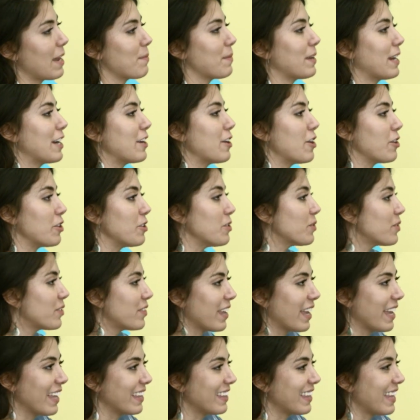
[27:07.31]
I know you
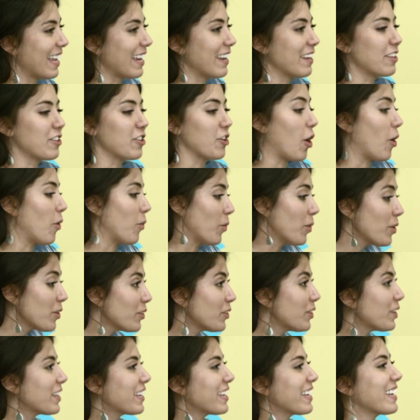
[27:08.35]
said that y'all were
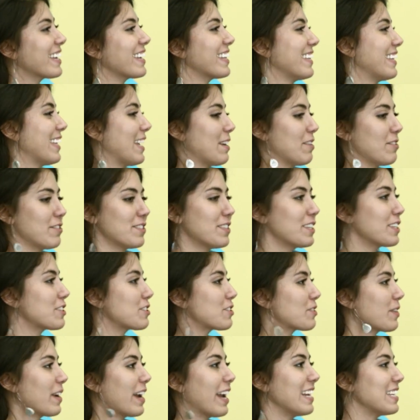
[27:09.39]
looking at like
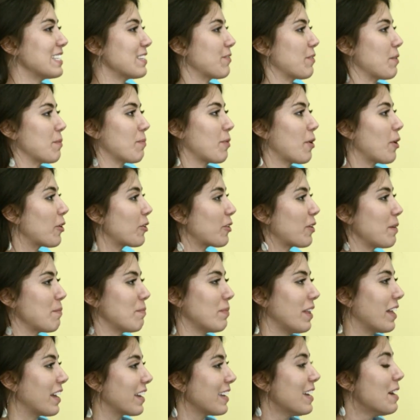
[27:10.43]
6 or 8 different
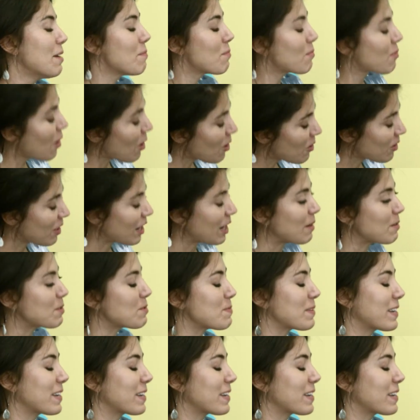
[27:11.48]
programs